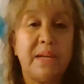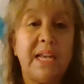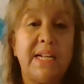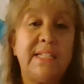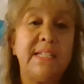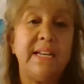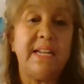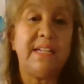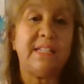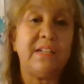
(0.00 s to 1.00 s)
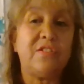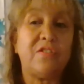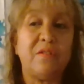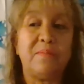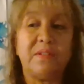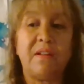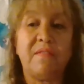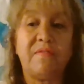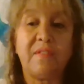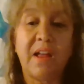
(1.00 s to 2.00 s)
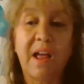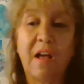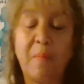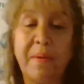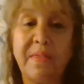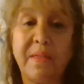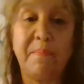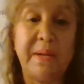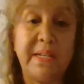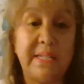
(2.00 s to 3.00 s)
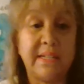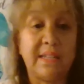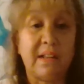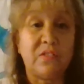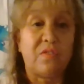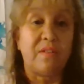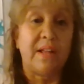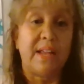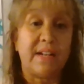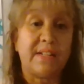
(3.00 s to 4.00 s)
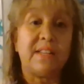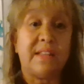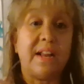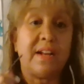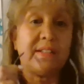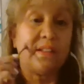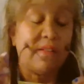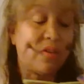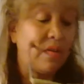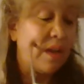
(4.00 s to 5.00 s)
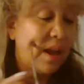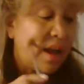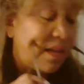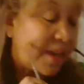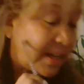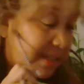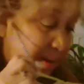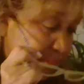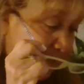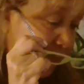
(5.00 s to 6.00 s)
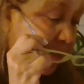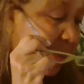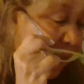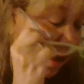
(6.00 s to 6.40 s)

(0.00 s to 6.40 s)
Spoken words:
kids' needs in terms of helping them be successful and get to the next level? That's something